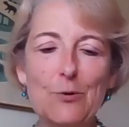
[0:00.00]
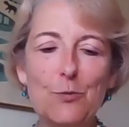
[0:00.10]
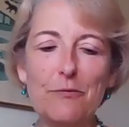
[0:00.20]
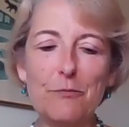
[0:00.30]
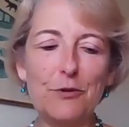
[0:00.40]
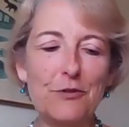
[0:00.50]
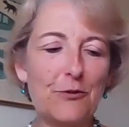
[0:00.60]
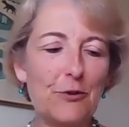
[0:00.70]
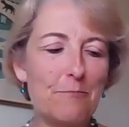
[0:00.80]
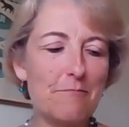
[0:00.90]
we've moved
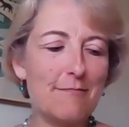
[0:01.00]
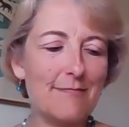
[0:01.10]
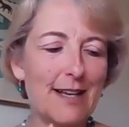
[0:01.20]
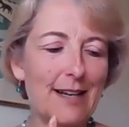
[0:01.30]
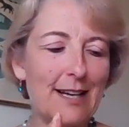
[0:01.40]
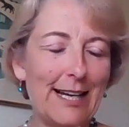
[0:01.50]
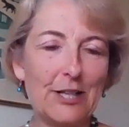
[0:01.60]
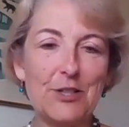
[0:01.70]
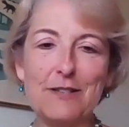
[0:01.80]
from collections